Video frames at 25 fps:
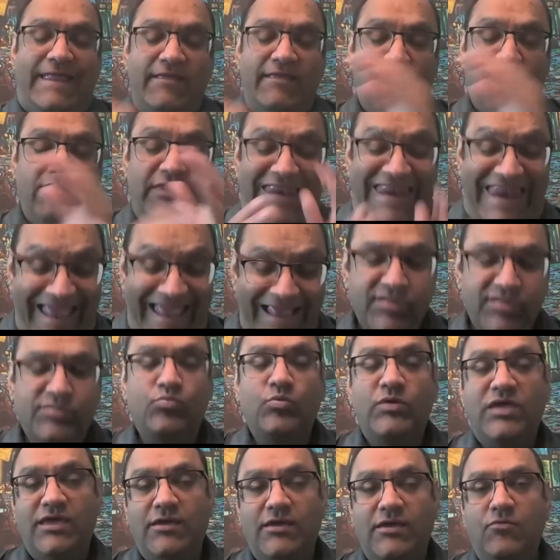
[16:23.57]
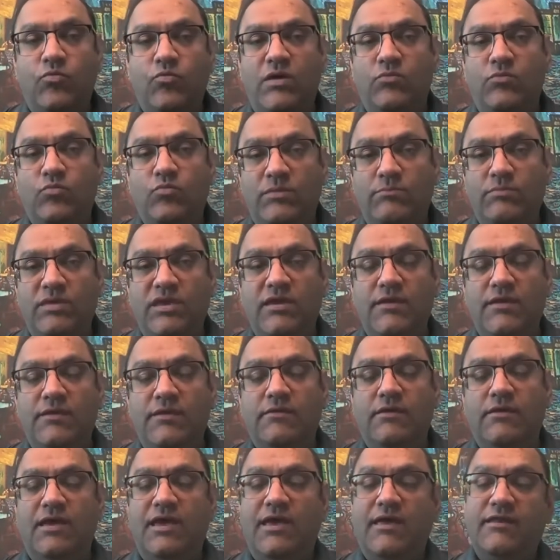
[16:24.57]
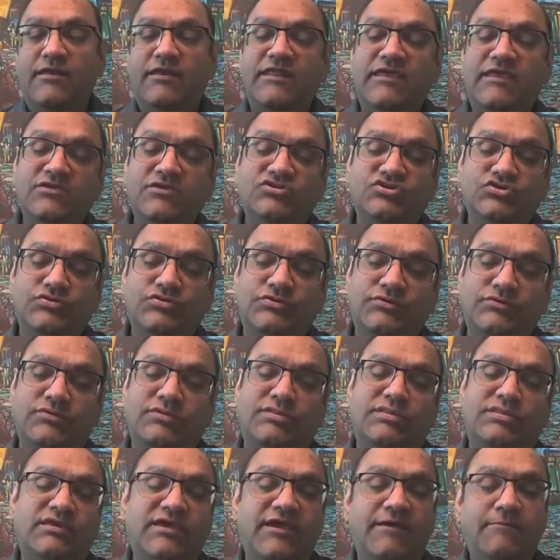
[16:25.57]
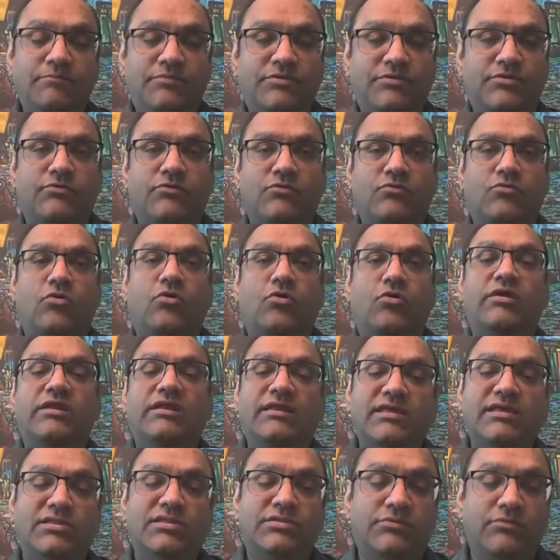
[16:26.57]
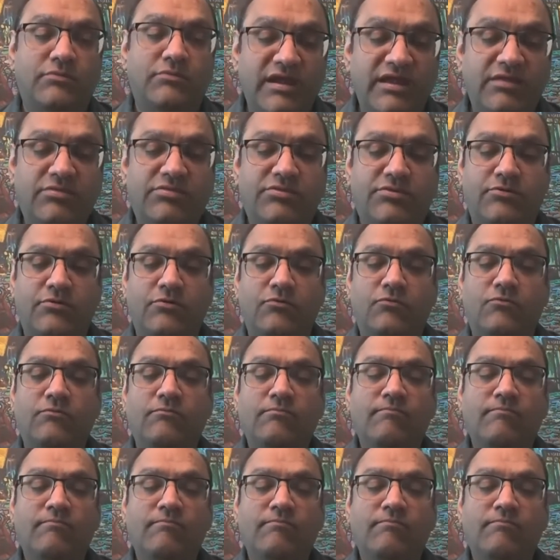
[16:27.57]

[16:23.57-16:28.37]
next week when we meet, I need you to skim through or at least read through